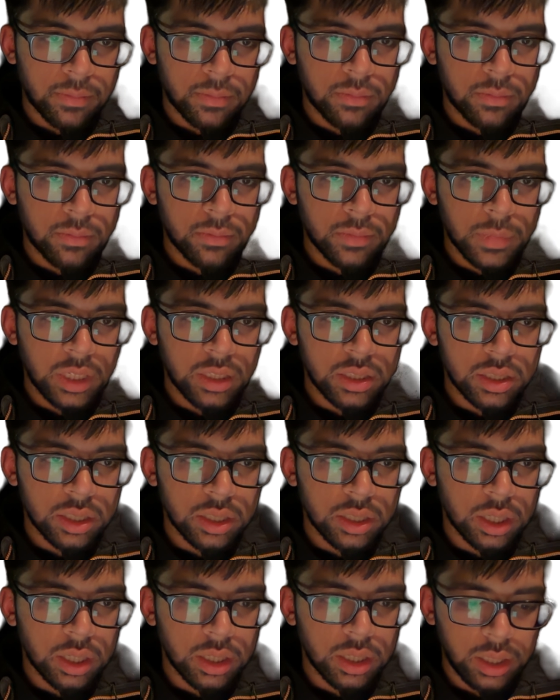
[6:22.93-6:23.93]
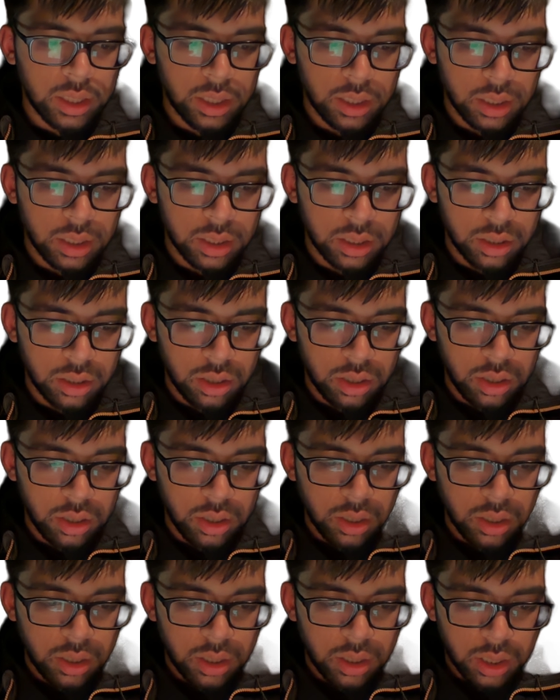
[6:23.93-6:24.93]
enter that there,
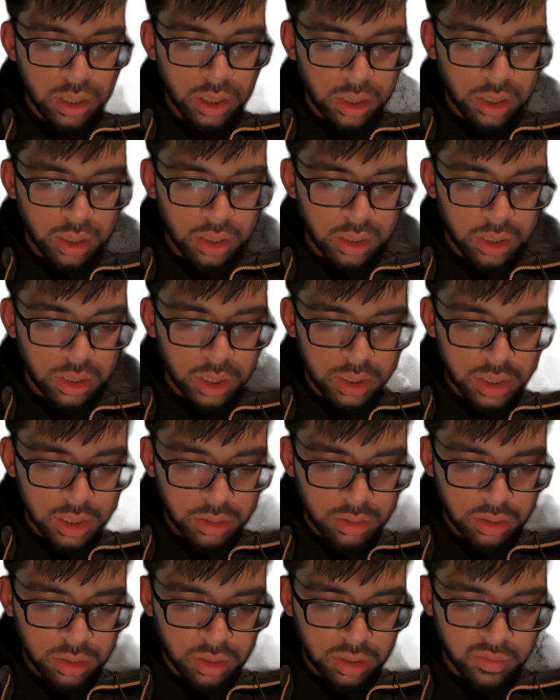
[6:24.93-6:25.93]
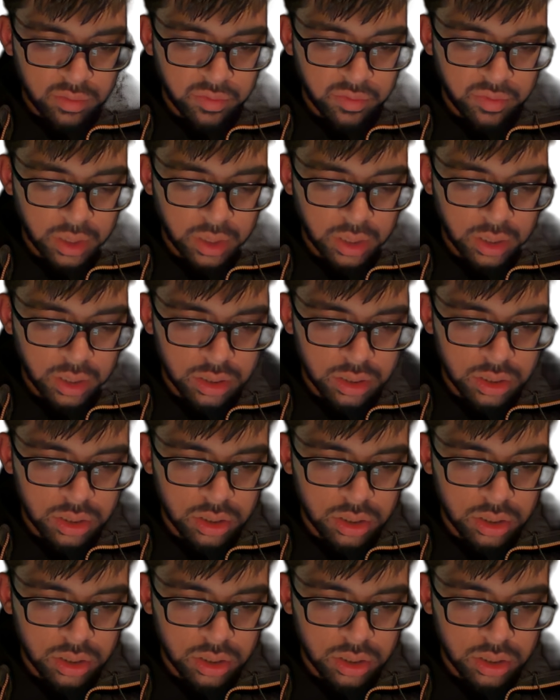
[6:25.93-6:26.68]
and that is now configured.